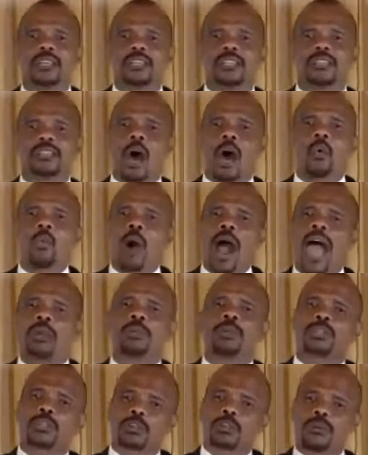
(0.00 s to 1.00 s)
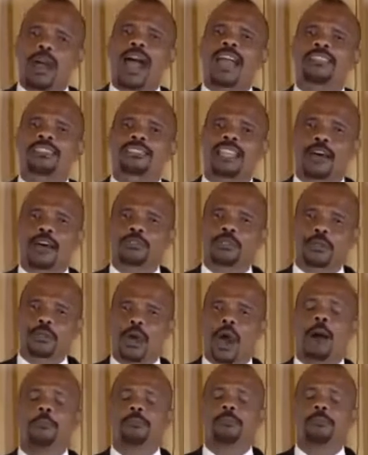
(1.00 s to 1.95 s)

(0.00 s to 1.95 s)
Now, why would Christ have to come